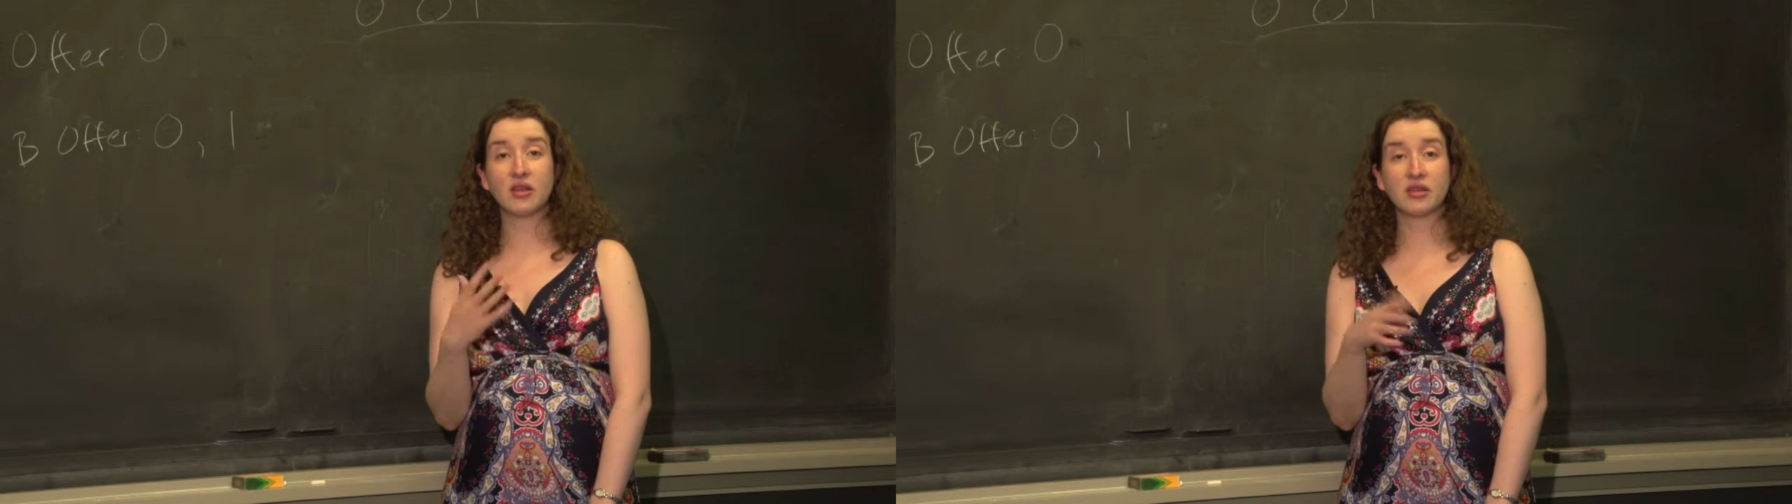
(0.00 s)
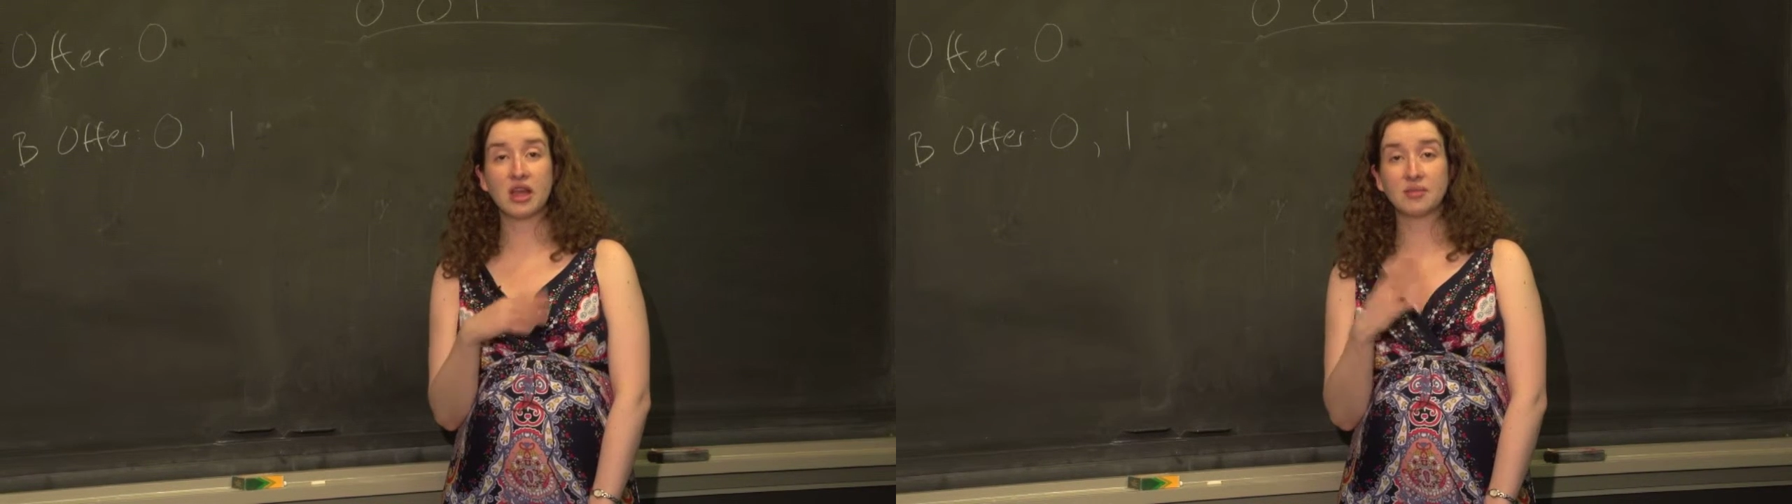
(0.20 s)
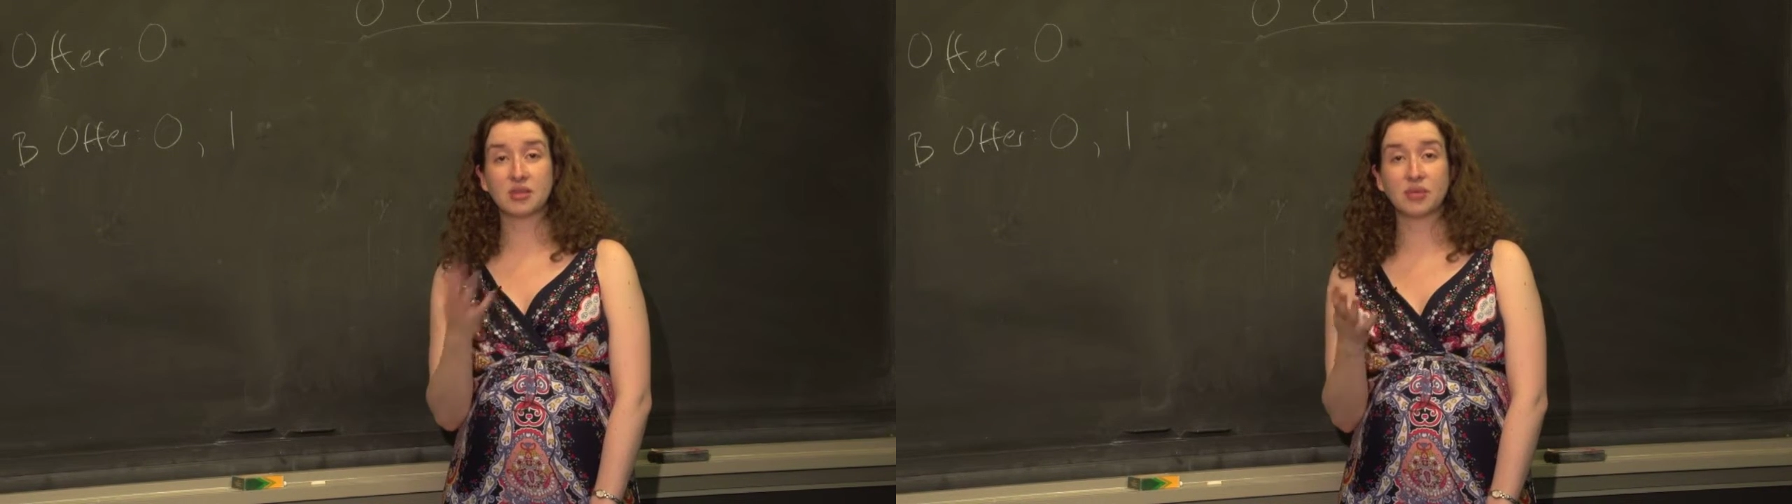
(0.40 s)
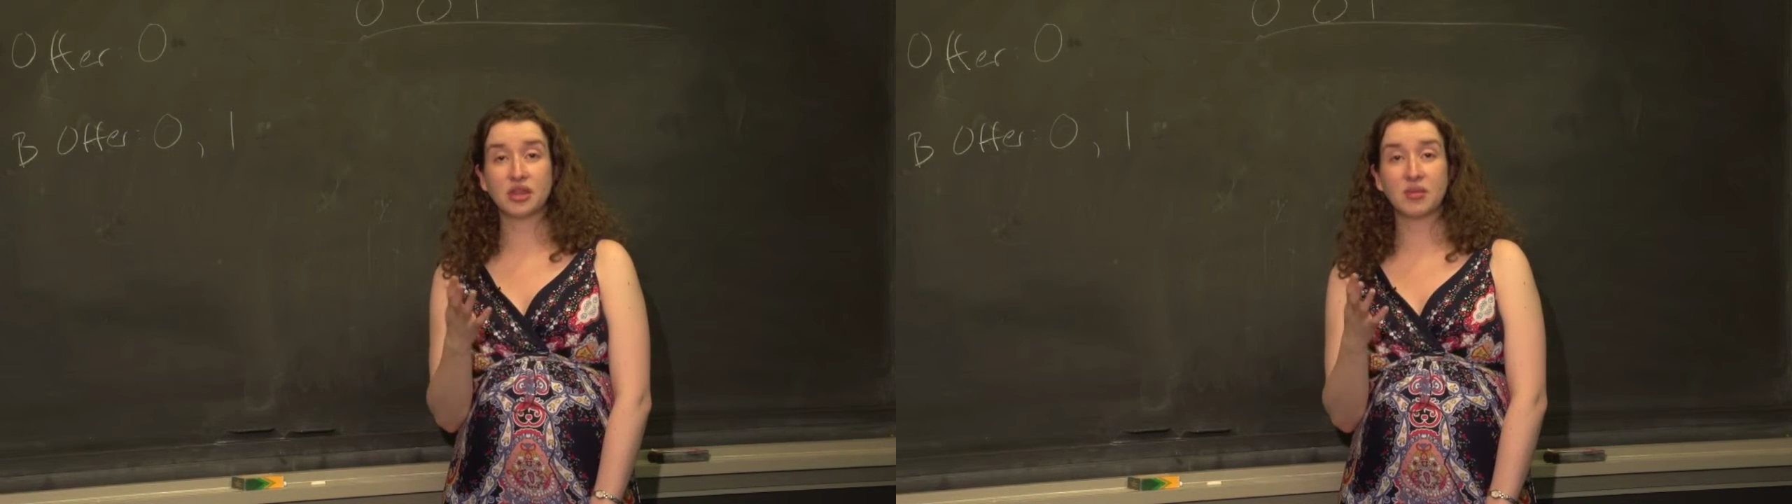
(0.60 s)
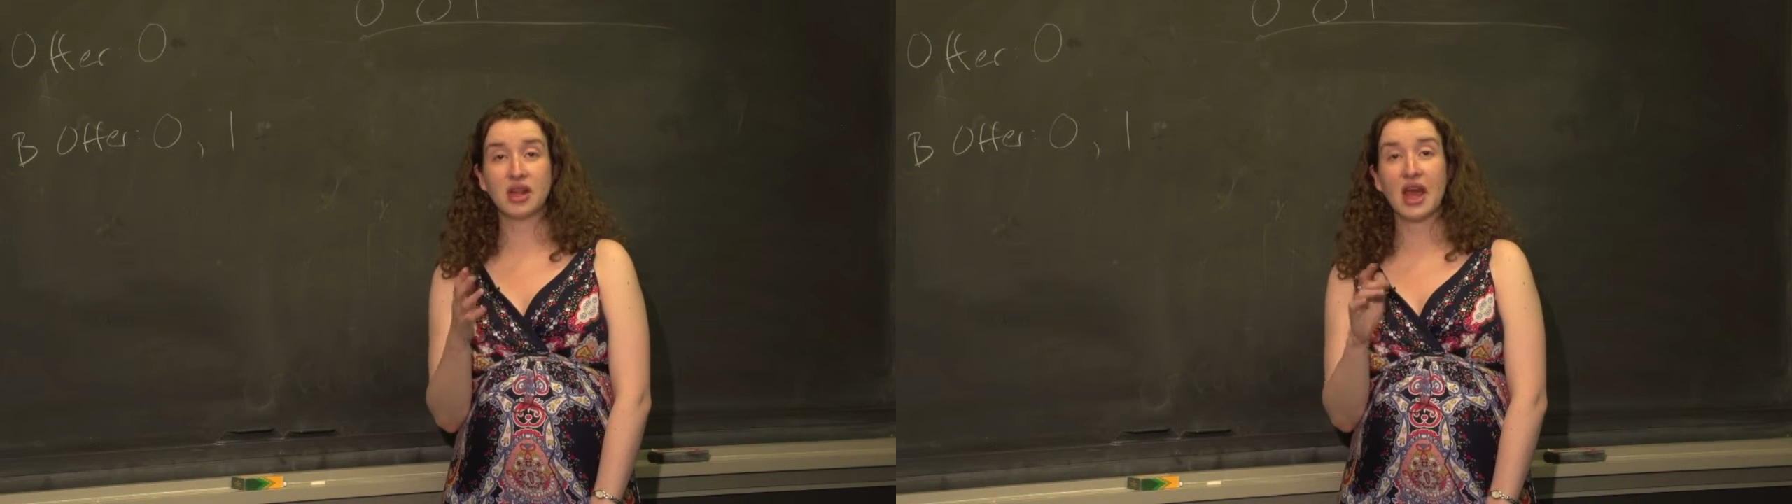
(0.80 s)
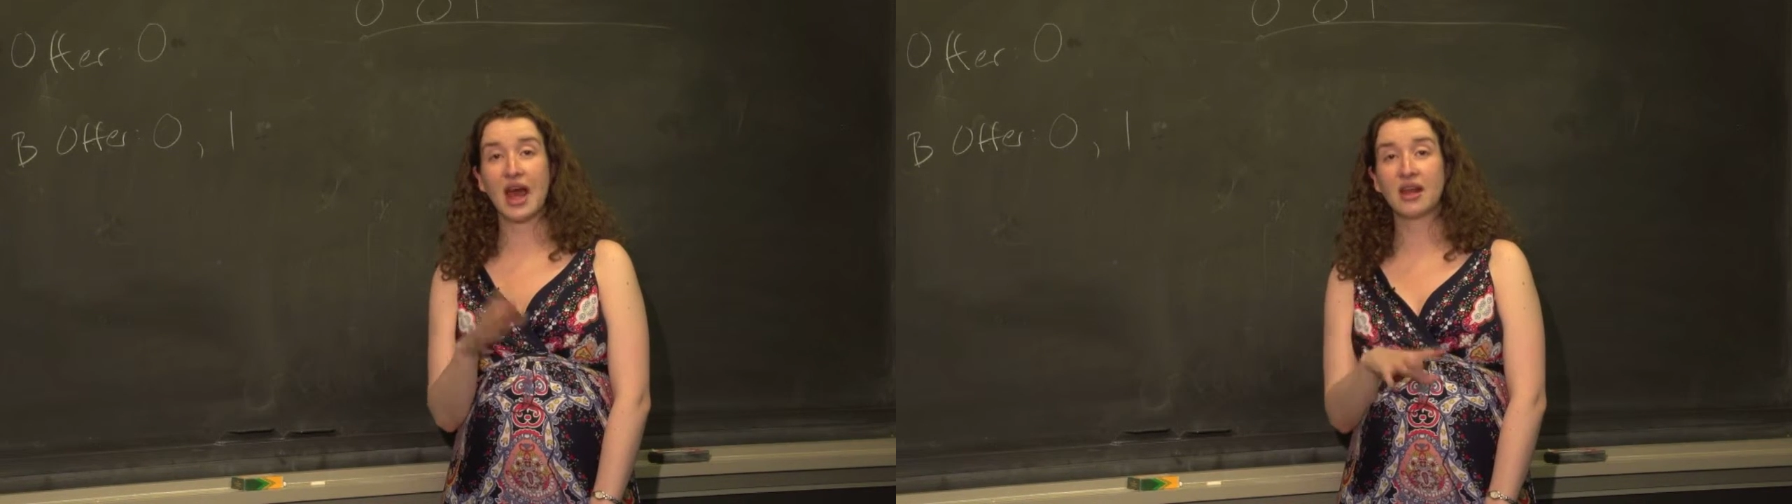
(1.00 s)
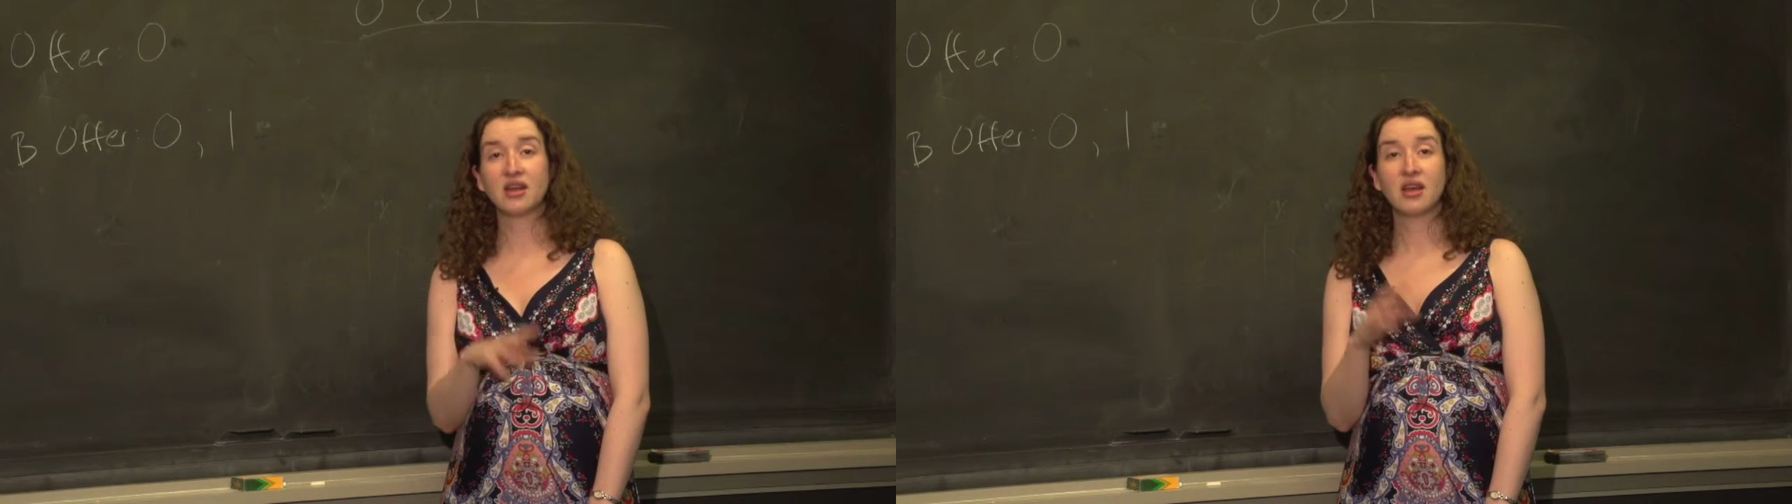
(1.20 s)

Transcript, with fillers: the names and put them in a hat